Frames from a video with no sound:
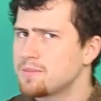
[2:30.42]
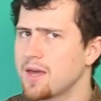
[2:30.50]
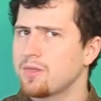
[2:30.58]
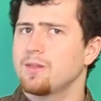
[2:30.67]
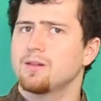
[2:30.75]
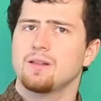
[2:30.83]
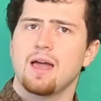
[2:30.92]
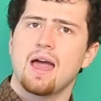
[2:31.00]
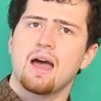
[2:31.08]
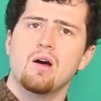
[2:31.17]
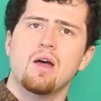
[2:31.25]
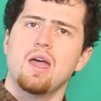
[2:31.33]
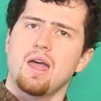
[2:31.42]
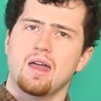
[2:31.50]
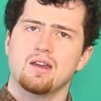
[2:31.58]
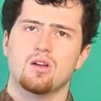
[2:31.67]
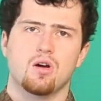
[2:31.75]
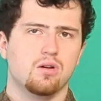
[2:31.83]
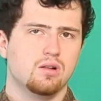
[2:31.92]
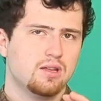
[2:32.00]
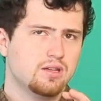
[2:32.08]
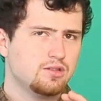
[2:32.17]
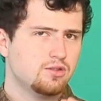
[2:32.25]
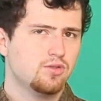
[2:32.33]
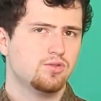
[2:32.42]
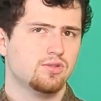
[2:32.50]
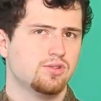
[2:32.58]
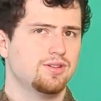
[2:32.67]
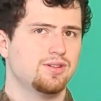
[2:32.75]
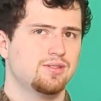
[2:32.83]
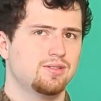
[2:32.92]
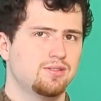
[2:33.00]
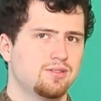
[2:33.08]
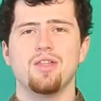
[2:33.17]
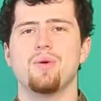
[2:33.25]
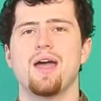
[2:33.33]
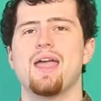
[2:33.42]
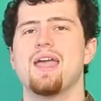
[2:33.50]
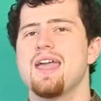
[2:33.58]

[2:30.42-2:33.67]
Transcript: Pathet Lao and Kong Lee's neutralists. By the way,